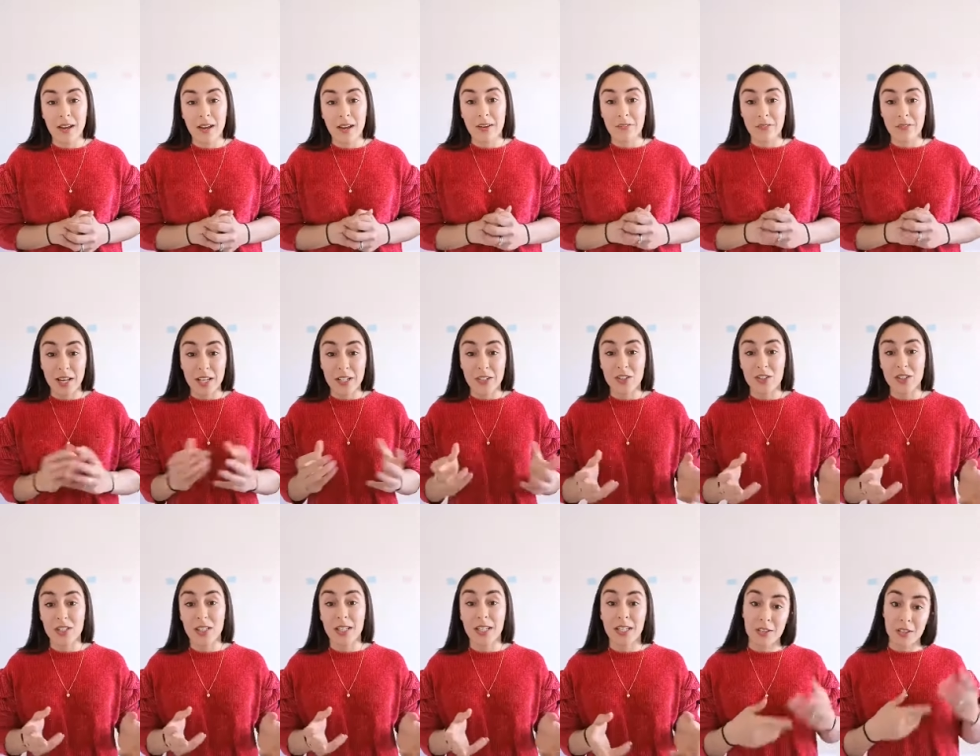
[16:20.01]
in
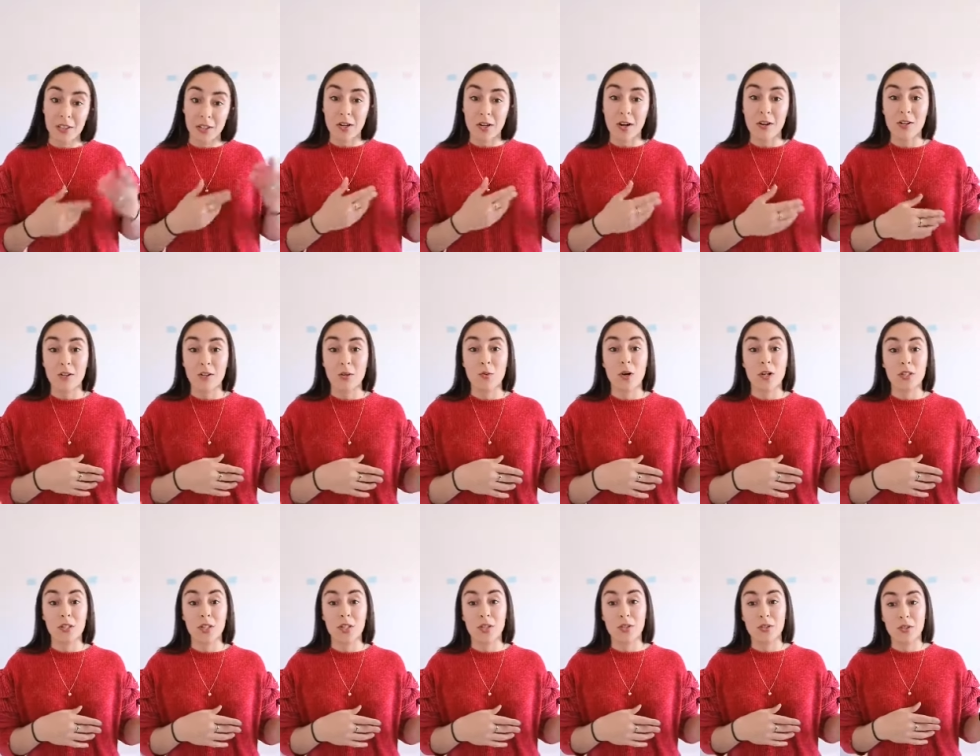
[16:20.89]
relation to this, you can also
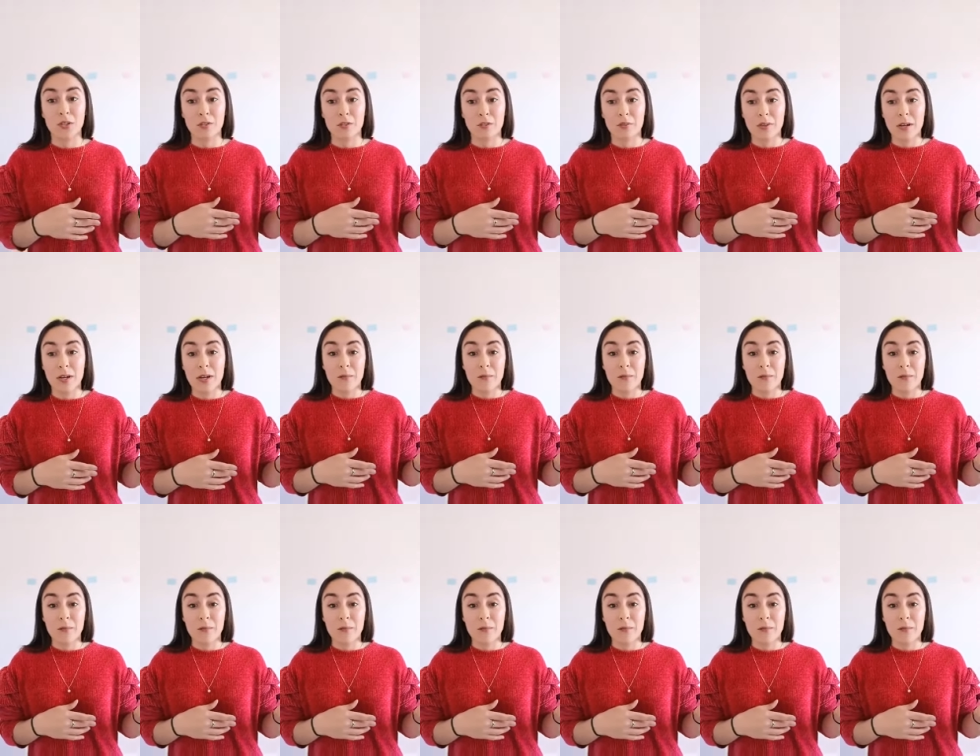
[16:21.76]
watch YouTube